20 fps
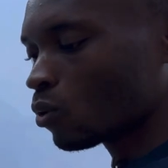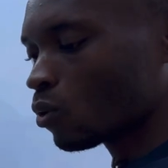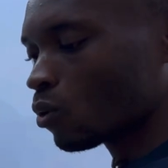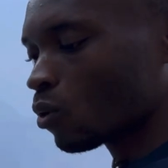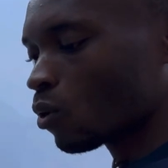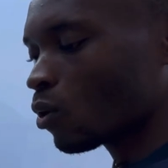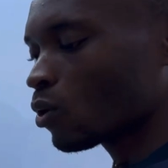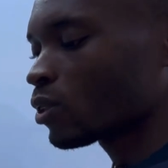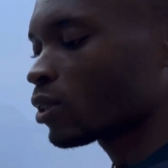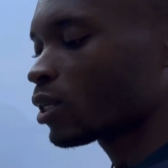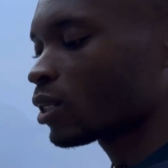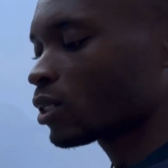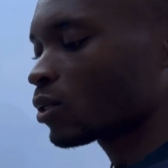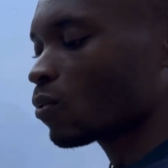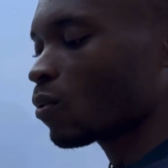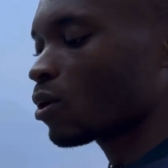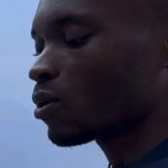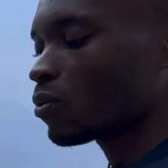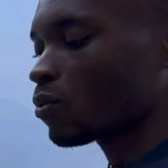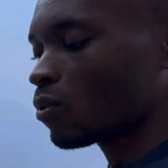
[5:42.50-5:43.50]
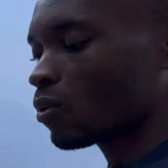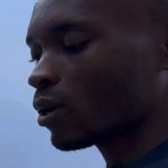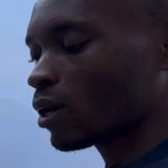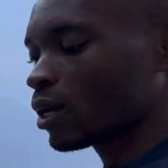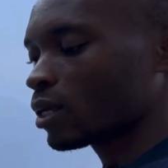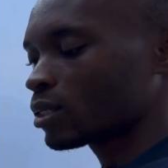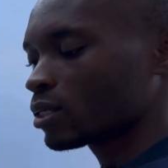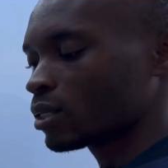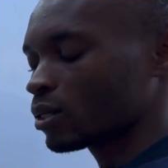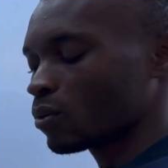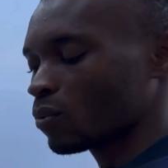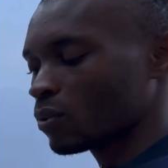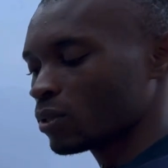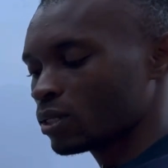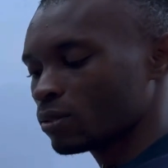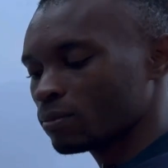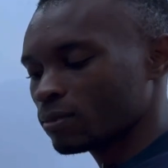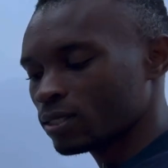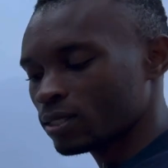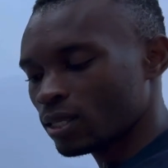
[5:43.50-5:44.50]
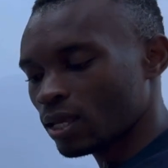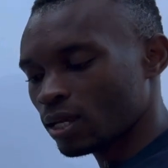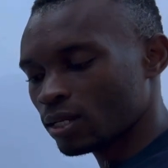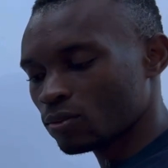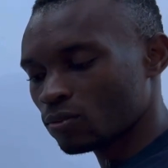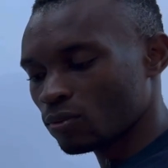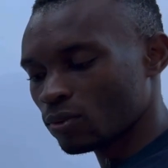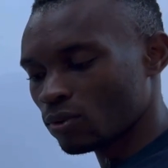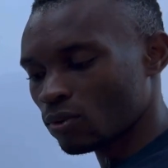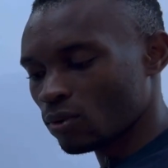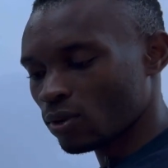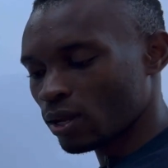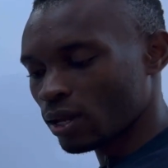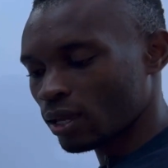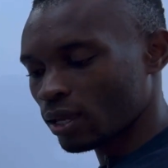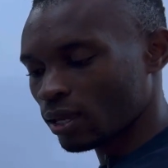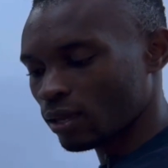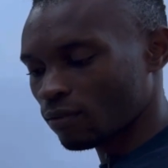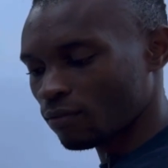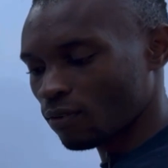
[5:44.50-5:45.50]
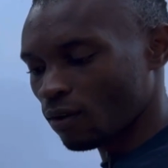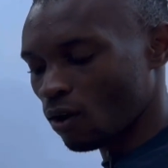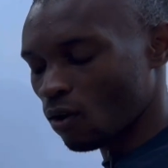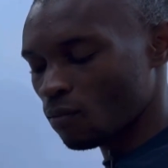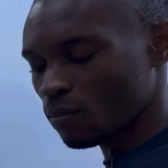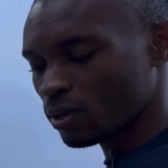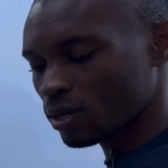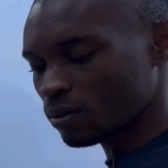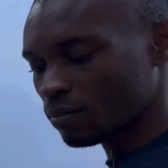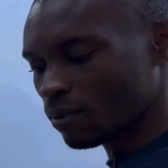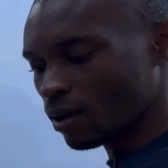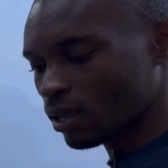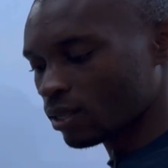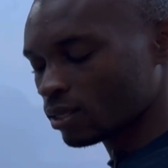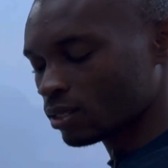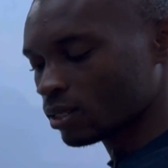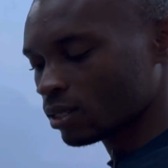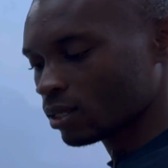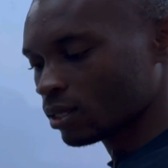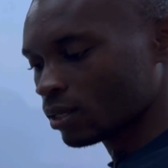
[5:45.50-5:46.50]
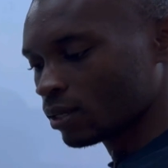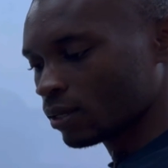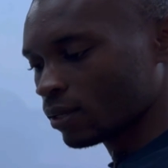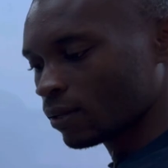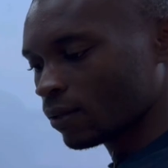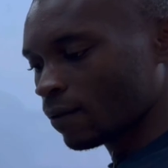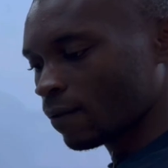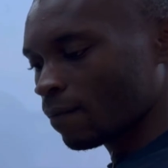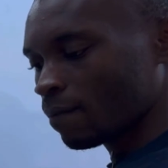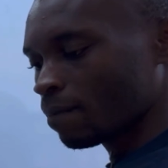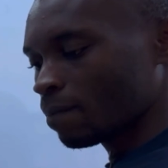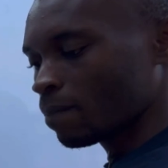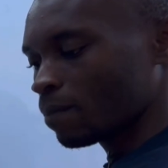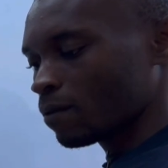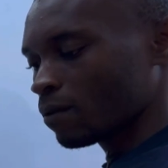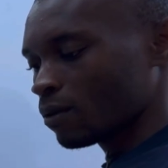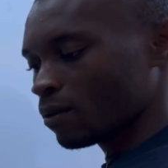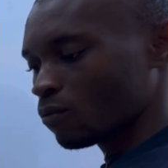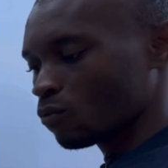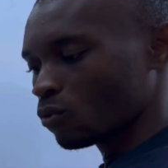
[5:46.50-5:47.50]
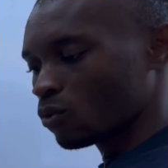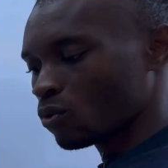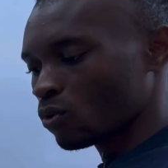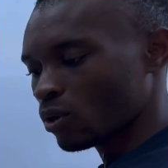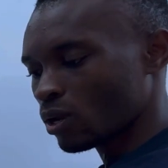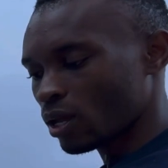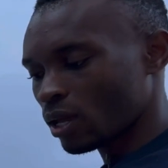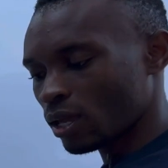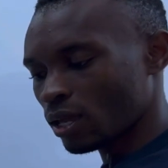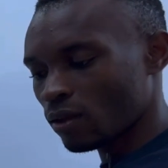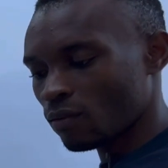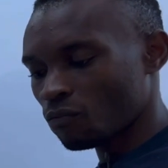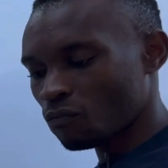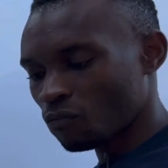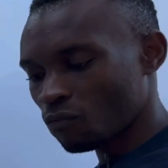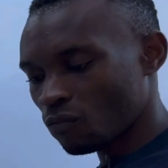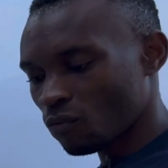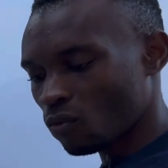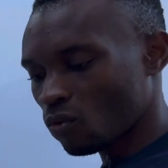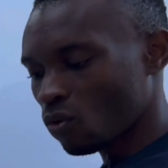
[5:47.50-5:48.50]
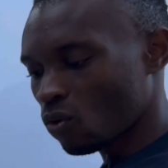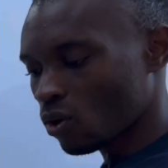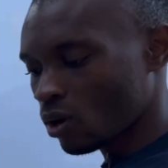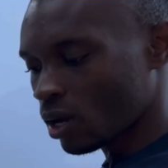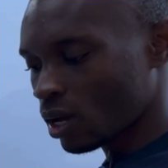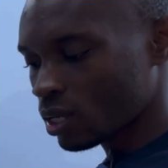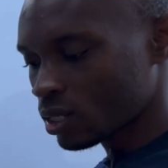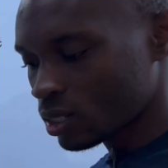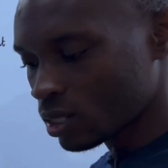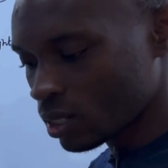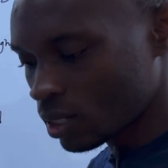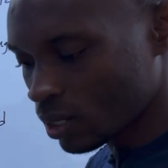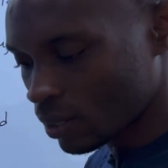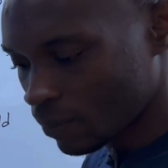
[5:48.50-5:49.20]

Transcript: on 31 August, which means that we're gonna have how many months? We're gonna have August.